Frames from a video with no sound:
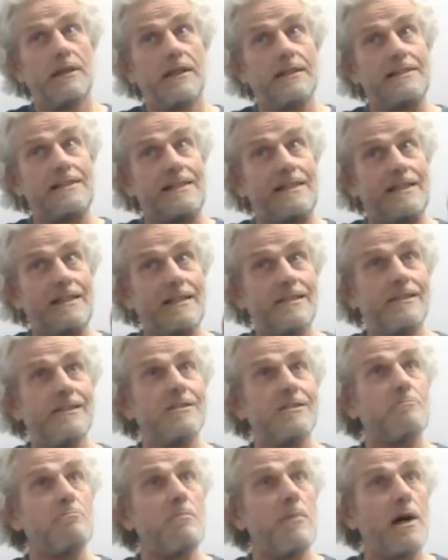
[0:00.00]
as this
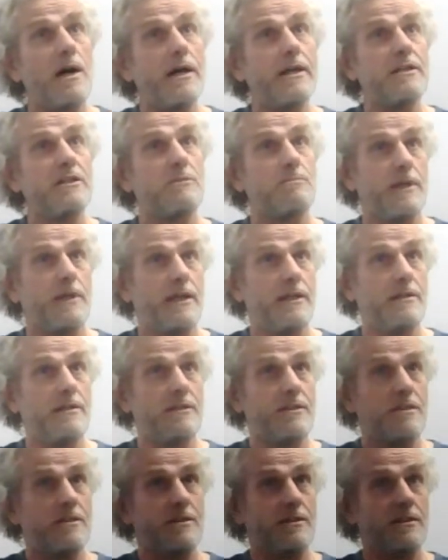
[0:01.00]
is my
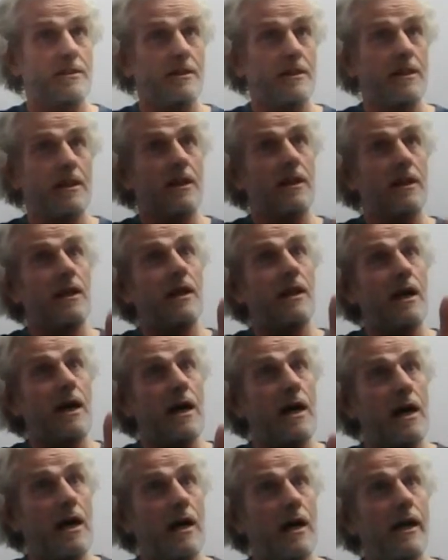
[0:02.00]
space, and
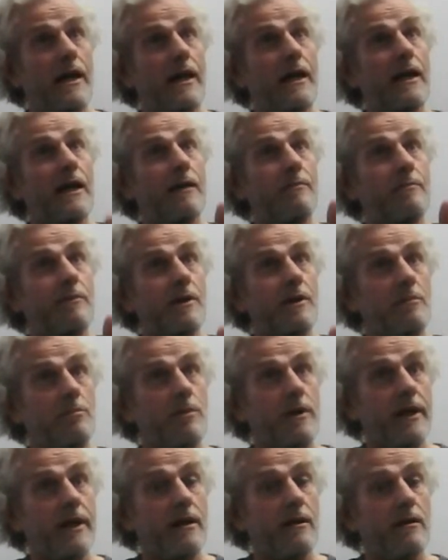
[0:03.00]
I am going to
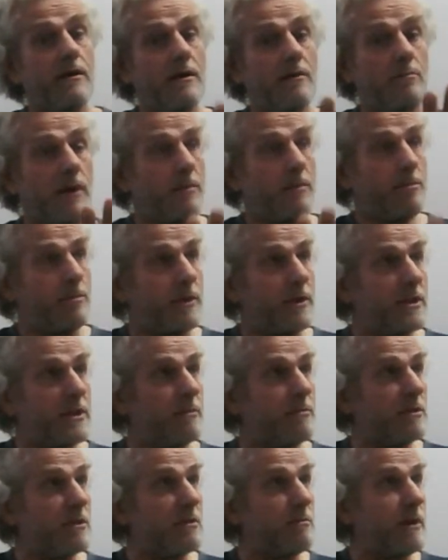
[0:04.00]
bring my
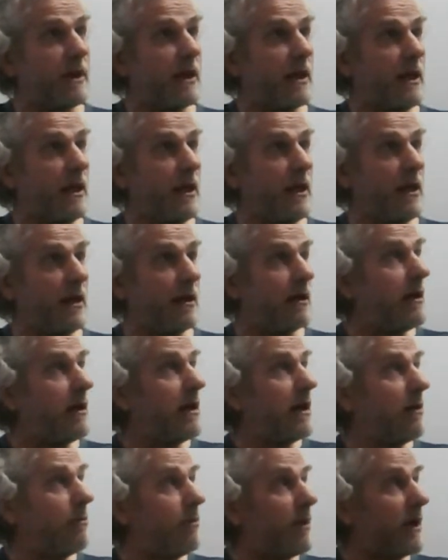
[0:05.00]
precepts to bear here.
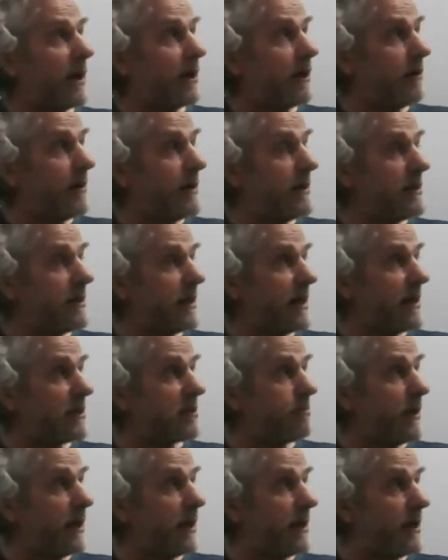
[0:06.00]
And when I go into that
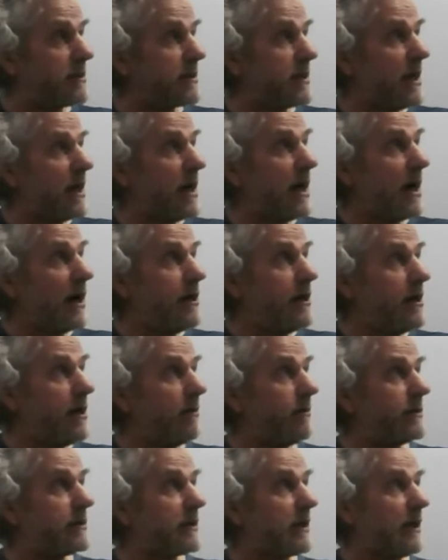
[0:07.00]
space, I
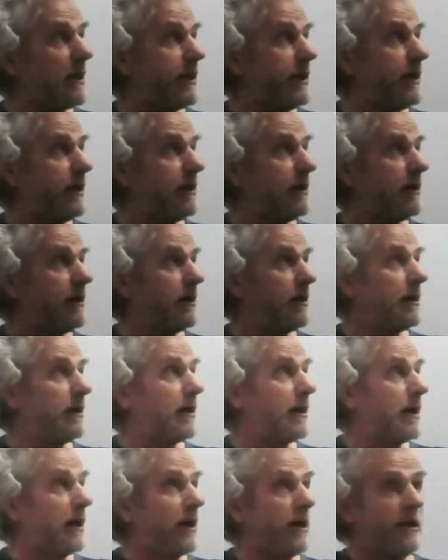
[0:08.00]
know it's clean,
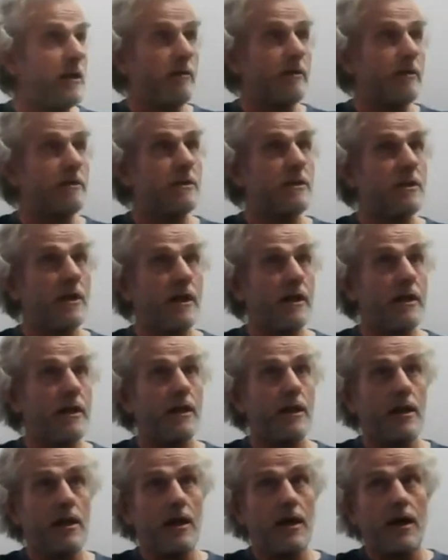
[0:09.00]
I know it's
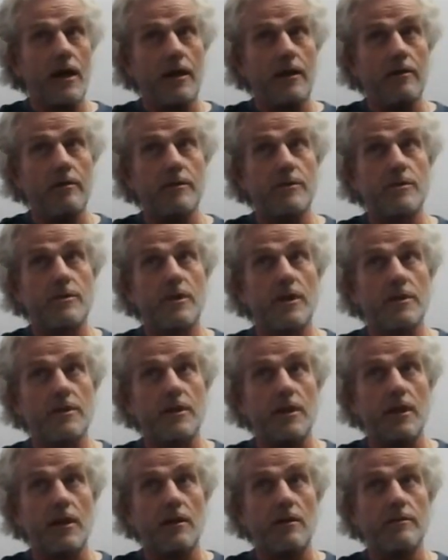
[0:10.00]
tidy, I know it's
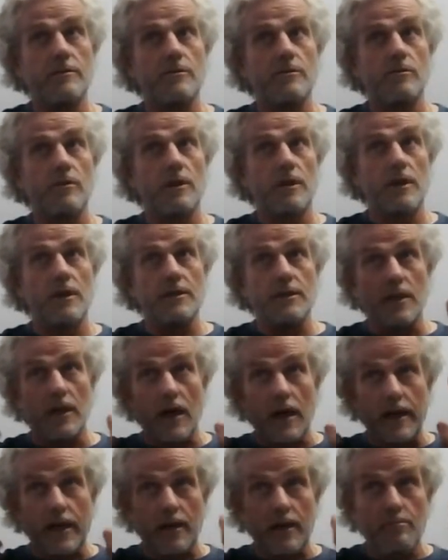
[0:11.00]
structured, I know it's organized, and
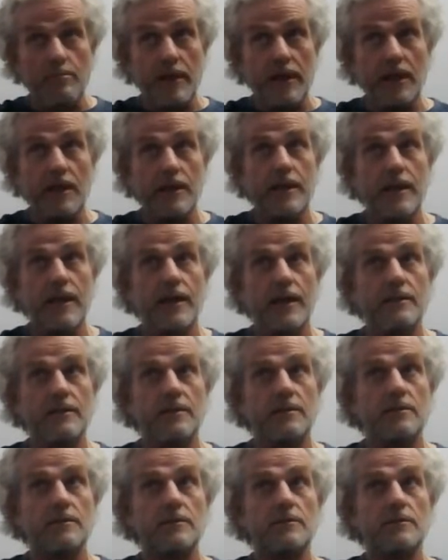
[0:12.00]
I can be in that